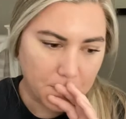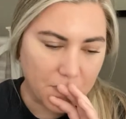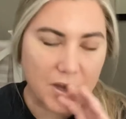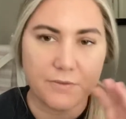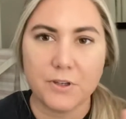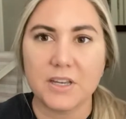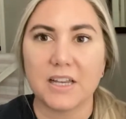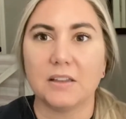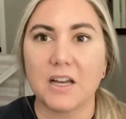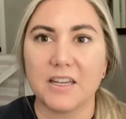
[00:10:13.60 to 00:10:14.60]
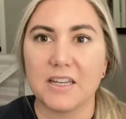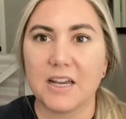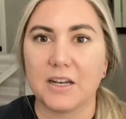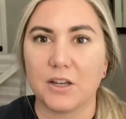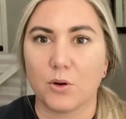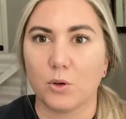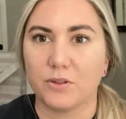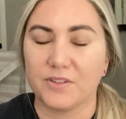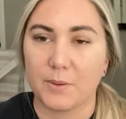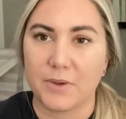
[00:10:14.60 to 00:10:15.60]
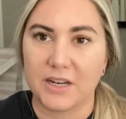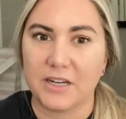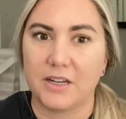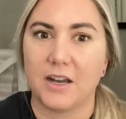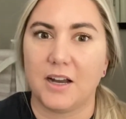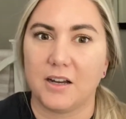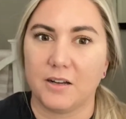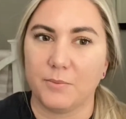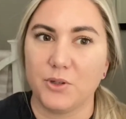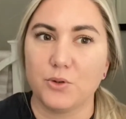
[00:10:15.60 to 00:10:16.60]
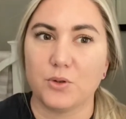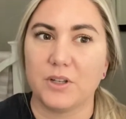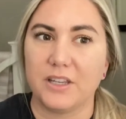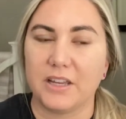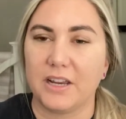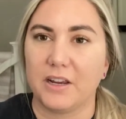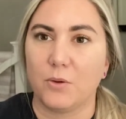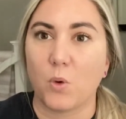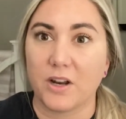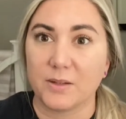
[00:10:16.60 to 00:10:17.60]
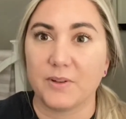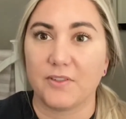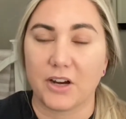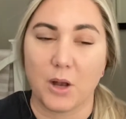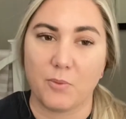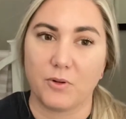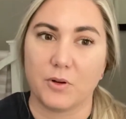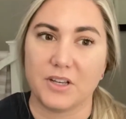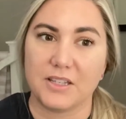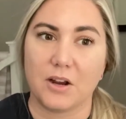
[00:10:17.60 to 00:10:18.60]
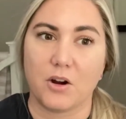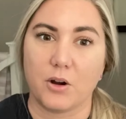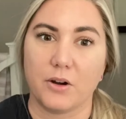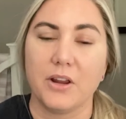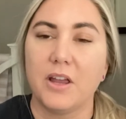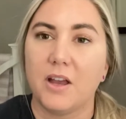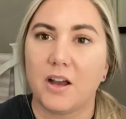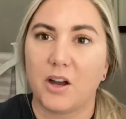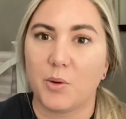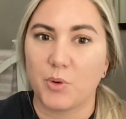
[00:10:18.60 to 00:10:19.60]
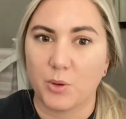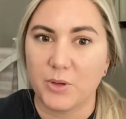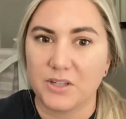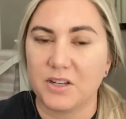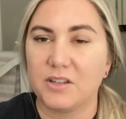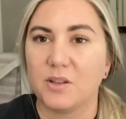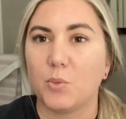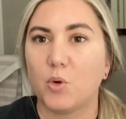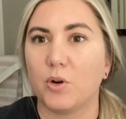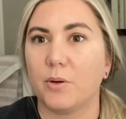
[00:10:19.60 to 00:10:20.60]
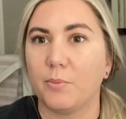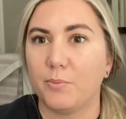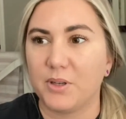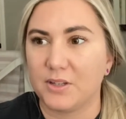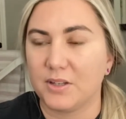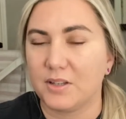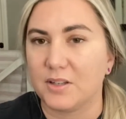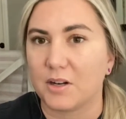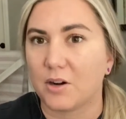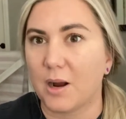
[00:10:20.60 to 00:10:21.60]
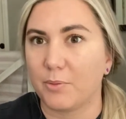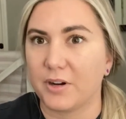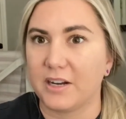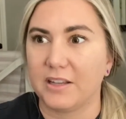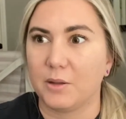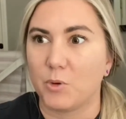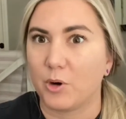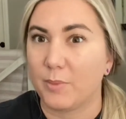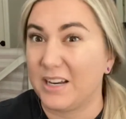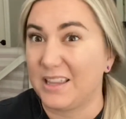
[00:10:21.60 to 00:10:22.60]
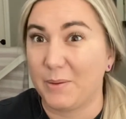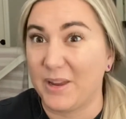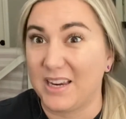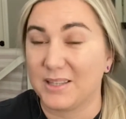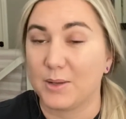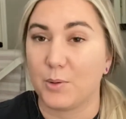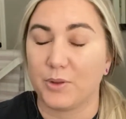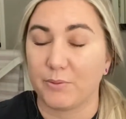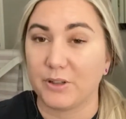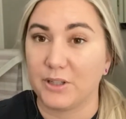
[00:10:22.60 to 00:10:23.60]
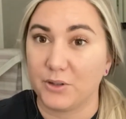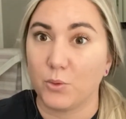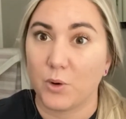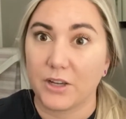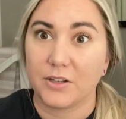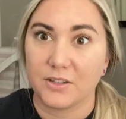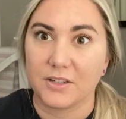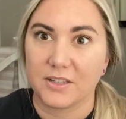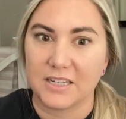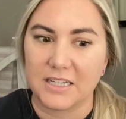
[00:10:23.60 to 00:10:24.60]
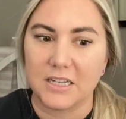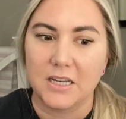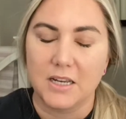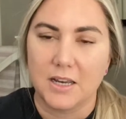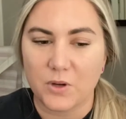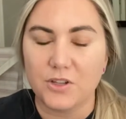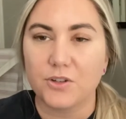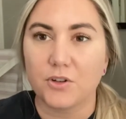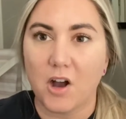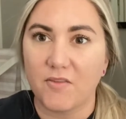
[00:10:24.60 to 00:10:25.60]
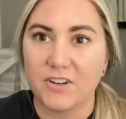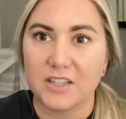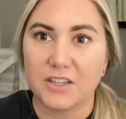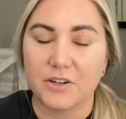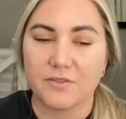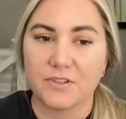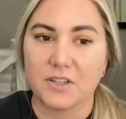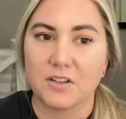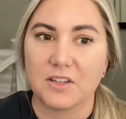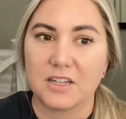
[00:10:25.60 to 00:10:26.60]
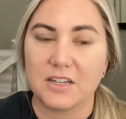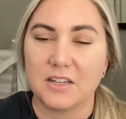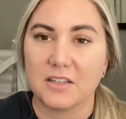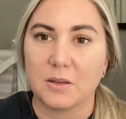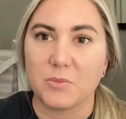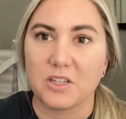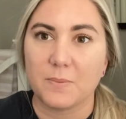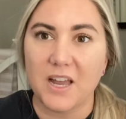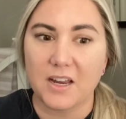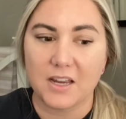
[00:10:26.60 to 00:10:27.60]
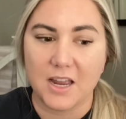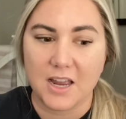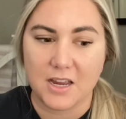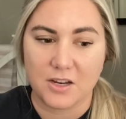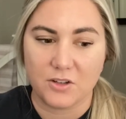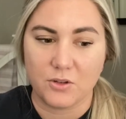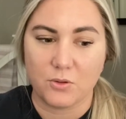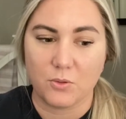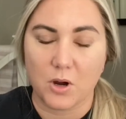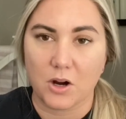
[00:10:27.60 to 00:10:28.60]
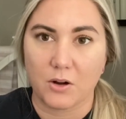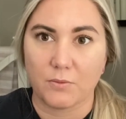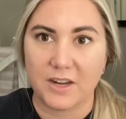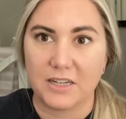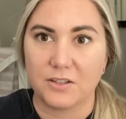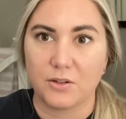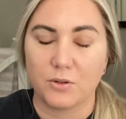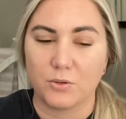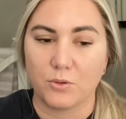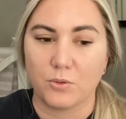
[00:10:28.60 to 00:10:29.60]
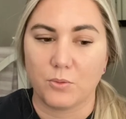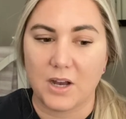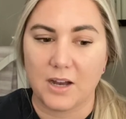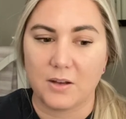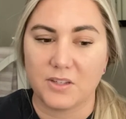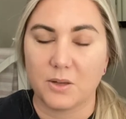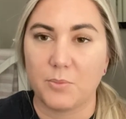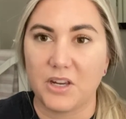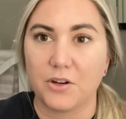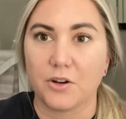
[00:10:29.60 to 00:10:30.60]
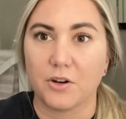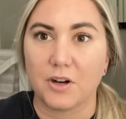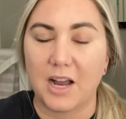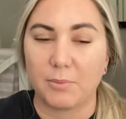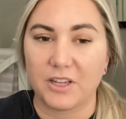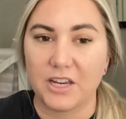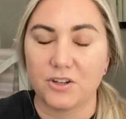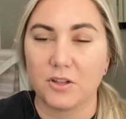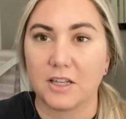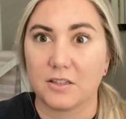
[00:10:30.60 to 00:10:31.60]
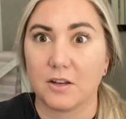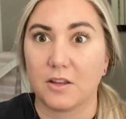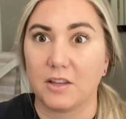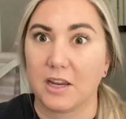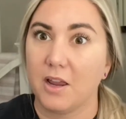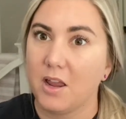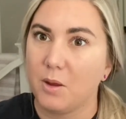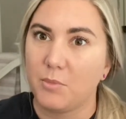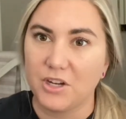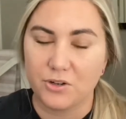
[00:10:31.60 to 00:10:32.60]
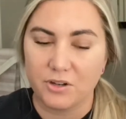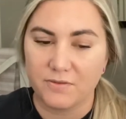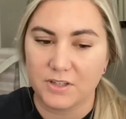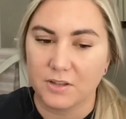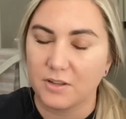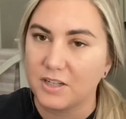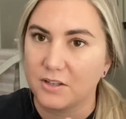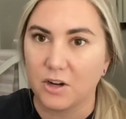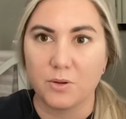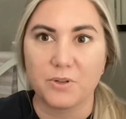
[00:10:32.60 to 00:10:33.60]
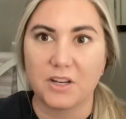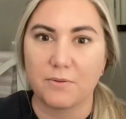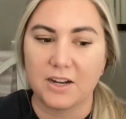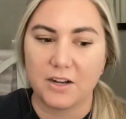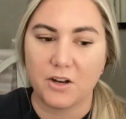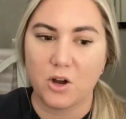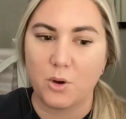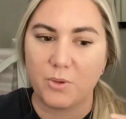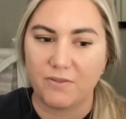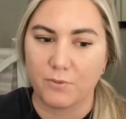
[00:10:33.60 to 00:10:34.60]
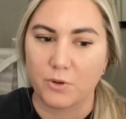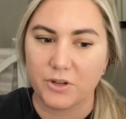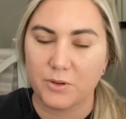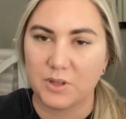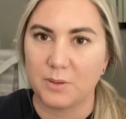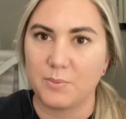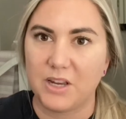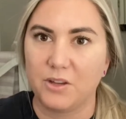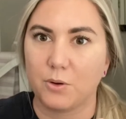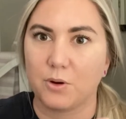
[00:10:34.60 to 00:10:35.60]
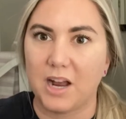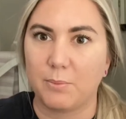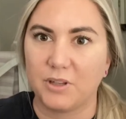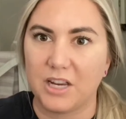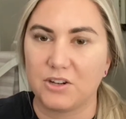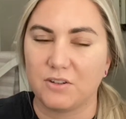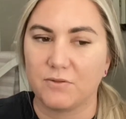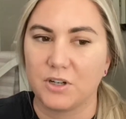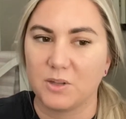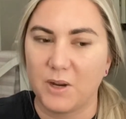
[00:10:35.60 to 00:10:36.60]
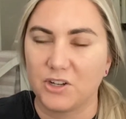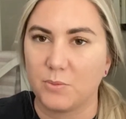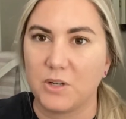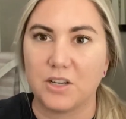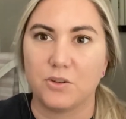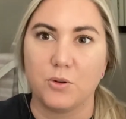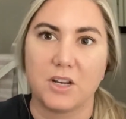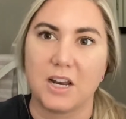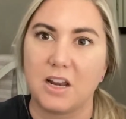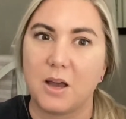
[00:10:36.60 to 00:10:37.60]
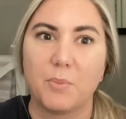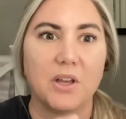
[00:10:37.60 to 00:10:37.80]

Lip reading: if you can get lucky and get a hold of somebody, usually they want to be very helpful because they are pro-business. The more businesses that are operating, the more money they make. So they really do want you to succeed. Once you're confident that your facility is up to spec and you are ready to submit your application, that's another thing. Make sure your facility is 100% ready to go before you submit your application for inspection, because you could end up